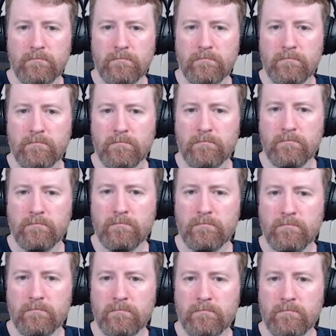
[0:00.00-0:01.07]

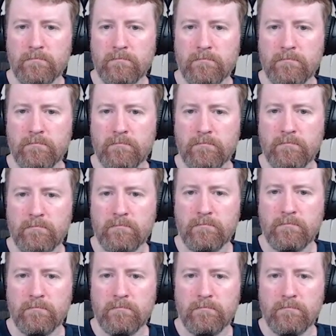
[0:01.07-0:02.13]

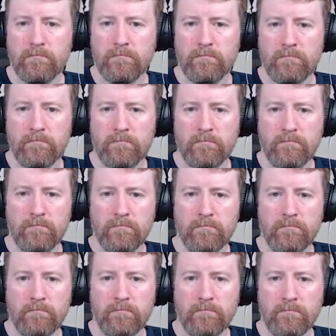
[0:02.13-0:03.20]

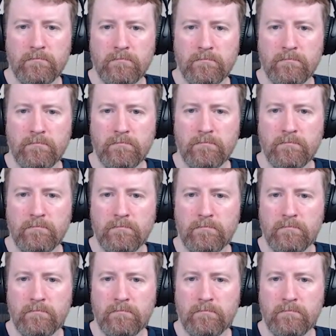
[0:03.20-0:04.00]
[no speech]